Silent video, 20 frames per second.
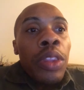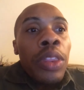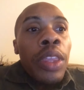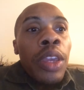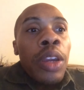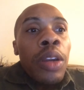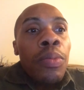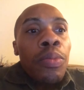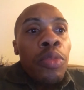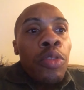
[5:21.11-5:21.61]
and
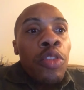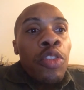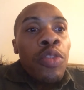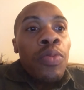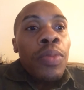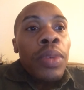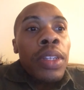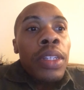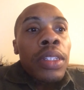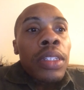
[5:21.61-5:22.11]
their
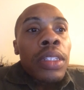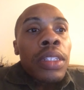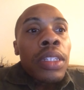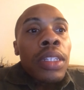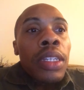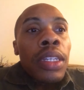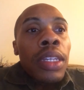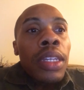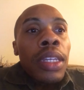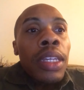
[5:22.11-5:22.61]
improvement
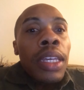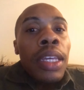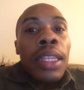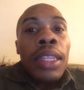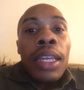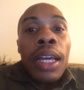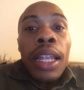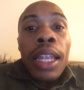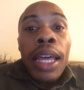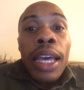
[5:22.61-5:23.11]
in
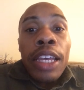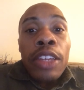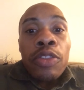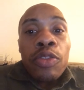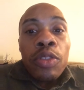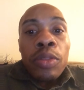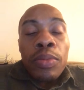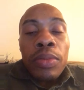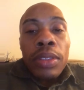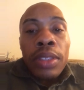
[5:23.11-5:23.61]
the
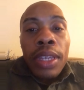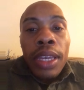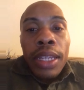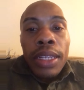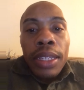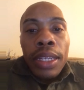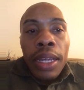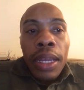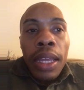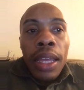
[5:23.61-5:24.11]
classroom
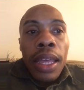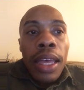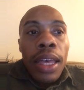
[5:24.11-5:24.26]
setting,